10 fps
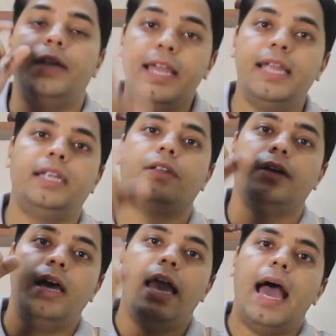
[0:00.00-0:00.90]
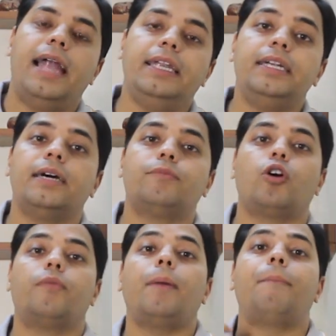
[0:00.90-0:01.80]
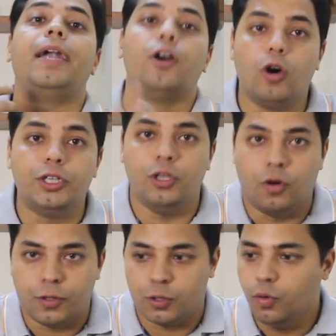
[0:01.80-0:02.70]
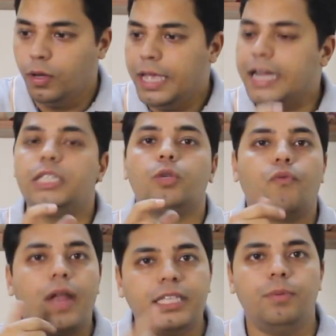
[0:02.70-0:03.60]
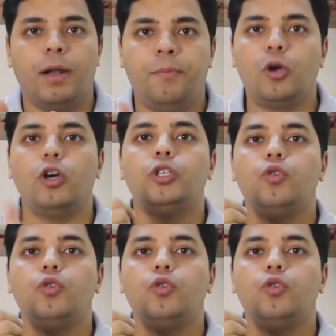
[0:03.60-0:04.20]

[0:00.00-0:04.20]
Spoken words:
date, and in terms of the pedagogy also. It's flexible because